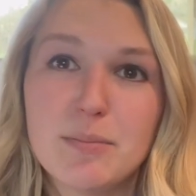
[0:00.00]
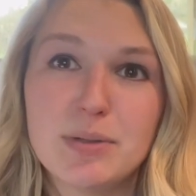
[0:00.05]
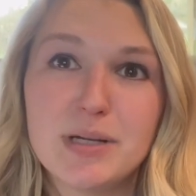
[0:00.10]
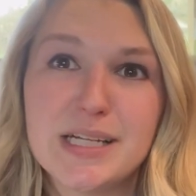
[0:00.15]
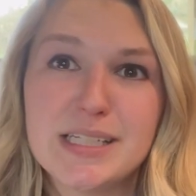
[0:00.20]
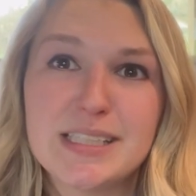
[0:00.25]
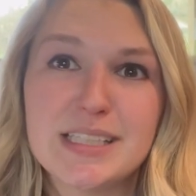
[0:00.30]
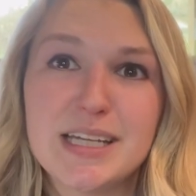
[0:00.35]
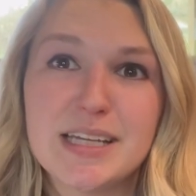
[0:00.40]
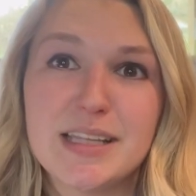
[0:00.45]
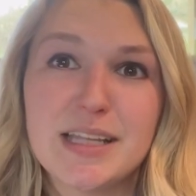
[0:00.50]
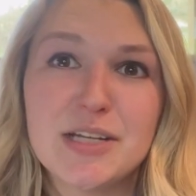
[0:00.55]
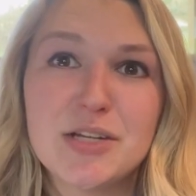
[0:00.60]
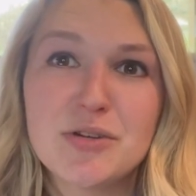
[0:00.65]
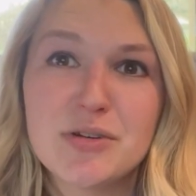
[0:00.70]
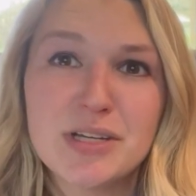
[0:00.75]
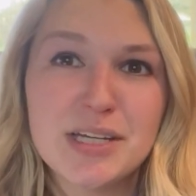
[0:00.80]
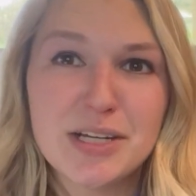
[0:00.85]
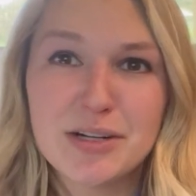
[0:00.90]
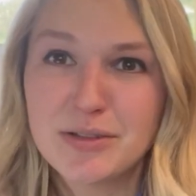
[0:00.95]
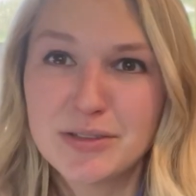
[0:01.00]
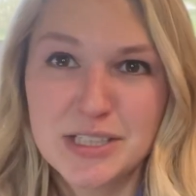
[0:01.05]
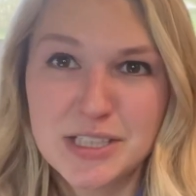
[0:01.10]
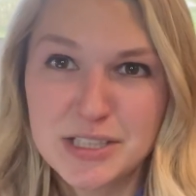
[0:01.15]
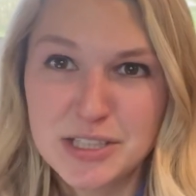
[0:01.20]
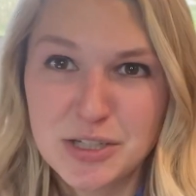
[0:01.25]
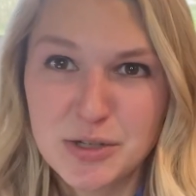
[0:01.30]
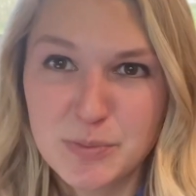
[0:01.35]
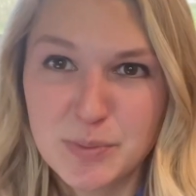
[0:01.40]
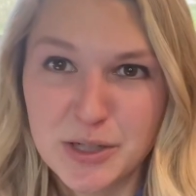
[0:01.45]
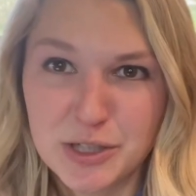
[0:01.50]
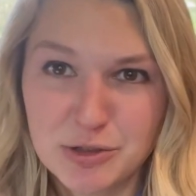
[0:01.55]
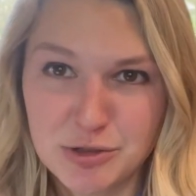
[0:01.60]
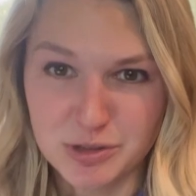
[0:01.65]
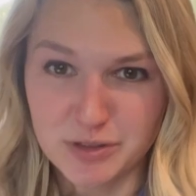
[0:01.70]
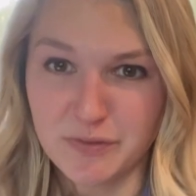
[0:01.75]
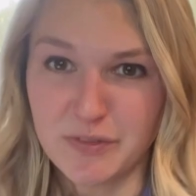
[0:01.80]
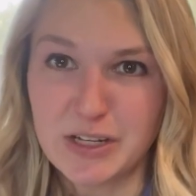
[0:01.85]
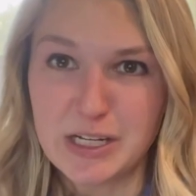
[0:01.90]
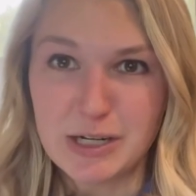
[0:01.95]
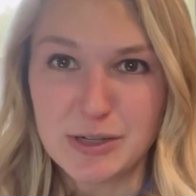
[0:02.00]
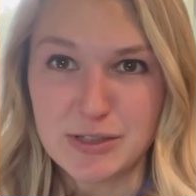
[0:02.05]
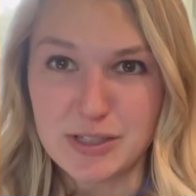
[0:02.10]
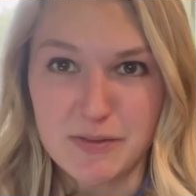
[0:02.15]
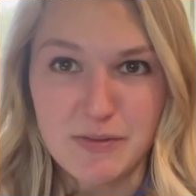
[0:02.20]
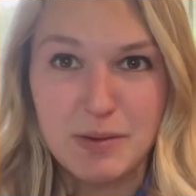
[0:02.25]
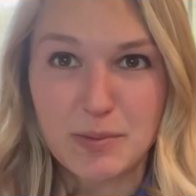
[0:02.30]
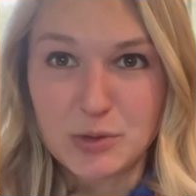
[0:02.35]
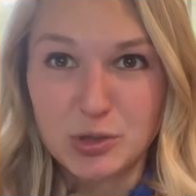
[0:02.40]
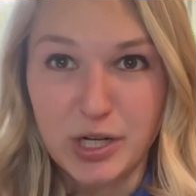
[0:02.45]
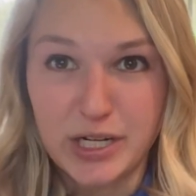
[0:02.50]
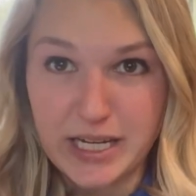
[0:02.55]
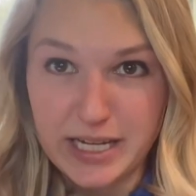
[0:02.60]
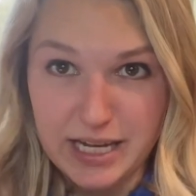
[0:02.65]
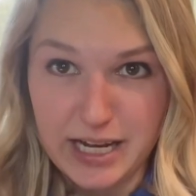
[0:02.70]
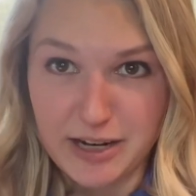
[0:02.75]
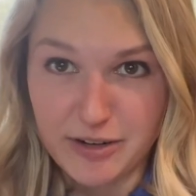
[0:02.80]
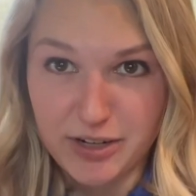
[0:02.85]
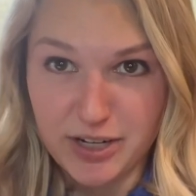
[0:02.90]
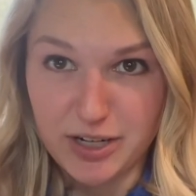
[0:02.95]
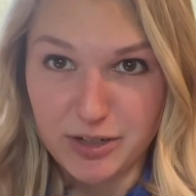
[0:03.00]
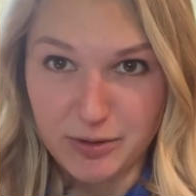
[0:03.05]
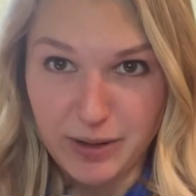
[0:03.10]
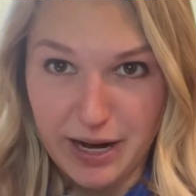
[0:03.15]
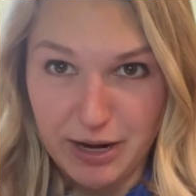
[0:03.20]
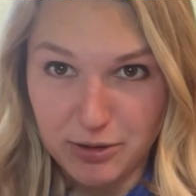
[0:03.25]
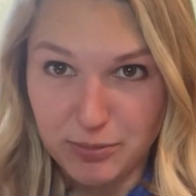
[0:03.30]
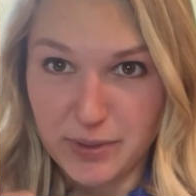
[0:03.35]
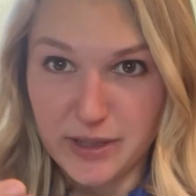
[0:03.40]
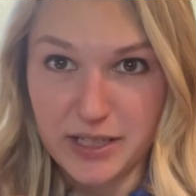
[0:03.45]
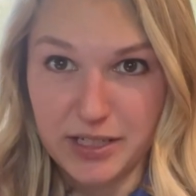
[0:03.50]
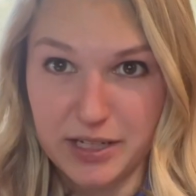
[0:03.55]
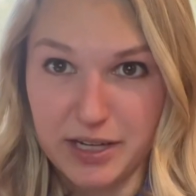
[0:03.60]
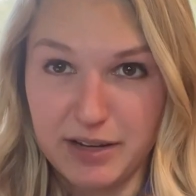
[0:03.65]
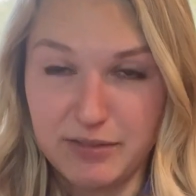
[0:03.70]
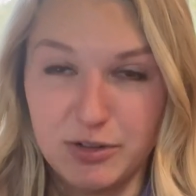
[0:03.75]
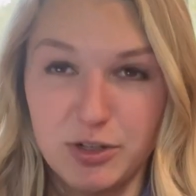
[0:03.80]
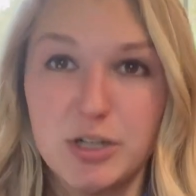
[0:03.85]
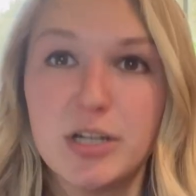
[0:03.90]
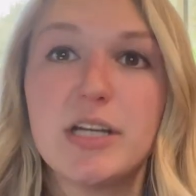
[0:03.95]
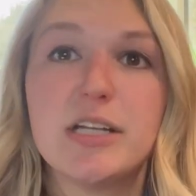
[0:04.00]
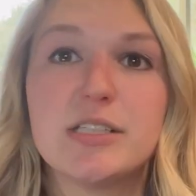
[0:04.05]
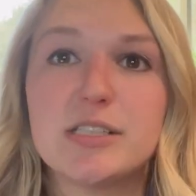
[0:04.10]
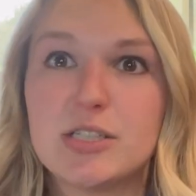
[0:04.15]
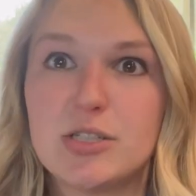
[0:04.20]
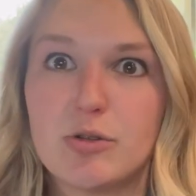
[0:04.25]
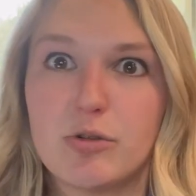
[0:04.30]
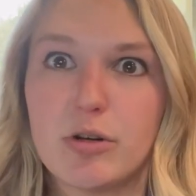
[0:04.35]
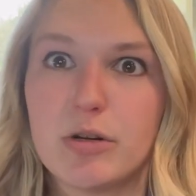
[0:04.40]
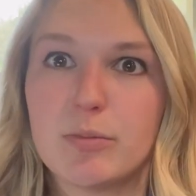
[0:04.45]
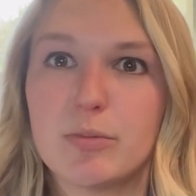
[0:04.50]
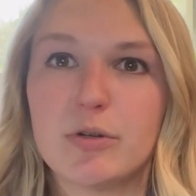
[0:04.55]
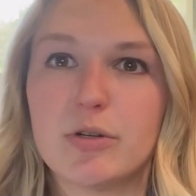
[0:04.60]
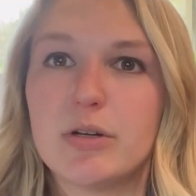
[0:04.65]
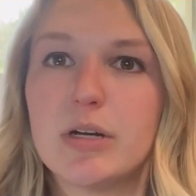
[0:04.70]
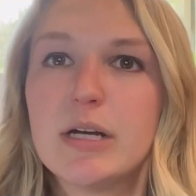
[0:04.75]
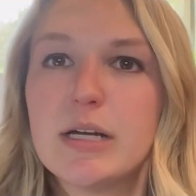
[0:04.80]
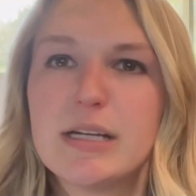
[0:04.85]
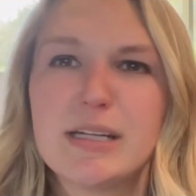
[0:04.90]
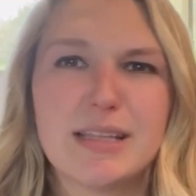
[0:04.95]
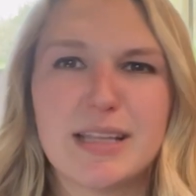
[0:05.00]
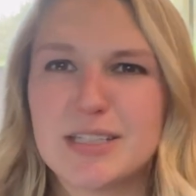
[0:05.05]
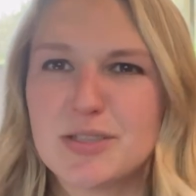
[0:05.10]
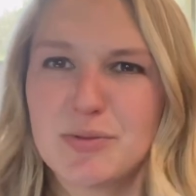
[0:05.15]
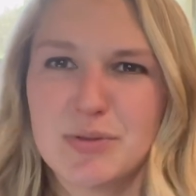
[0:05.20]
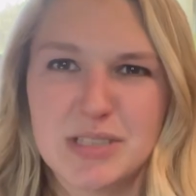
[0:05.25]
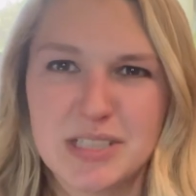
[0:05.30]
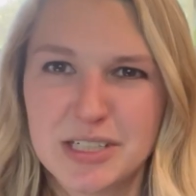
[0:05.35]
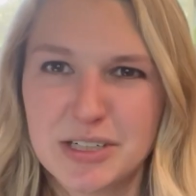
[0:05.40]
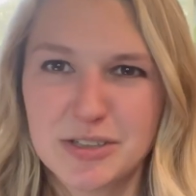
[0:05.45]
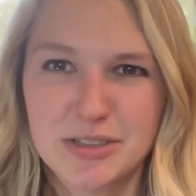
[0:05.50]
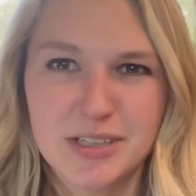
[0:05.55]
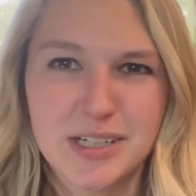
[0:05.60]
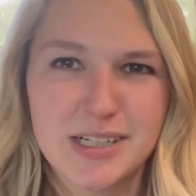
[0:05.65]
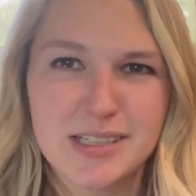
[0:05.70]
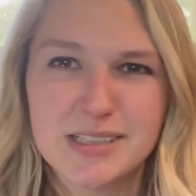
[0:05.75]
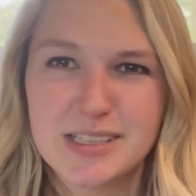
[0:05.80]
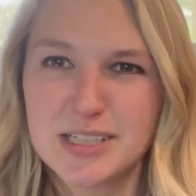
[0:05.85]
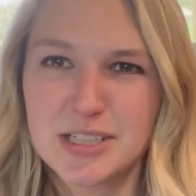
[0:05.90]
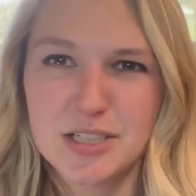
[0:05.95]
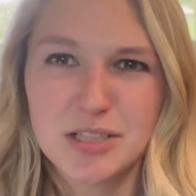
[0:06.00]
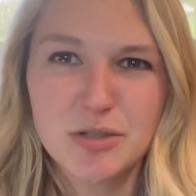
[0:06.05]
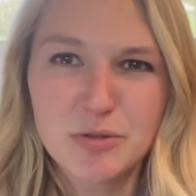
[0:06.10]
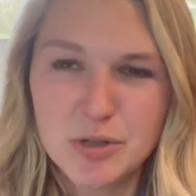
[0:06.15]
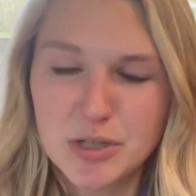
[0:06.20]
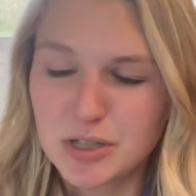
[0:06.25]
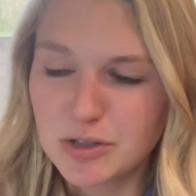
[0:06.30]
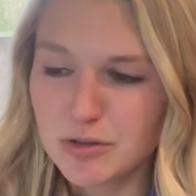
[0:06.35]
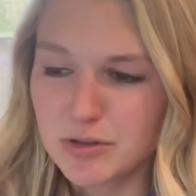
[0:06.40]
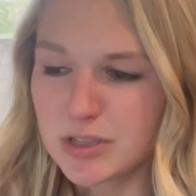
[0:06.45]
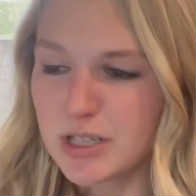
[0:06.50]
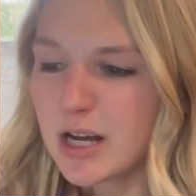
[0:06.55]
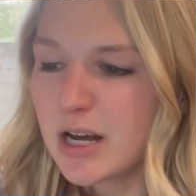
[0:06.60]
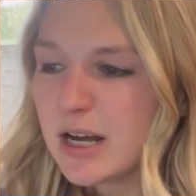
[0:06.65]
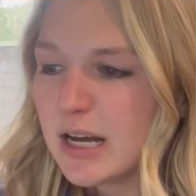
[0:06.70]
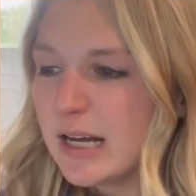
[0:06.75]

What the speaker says: Plus, then you can get all these cute pictures and videos of them trying to carry it around by the cover. It's adorable. That's what Zinger does. It's so cute.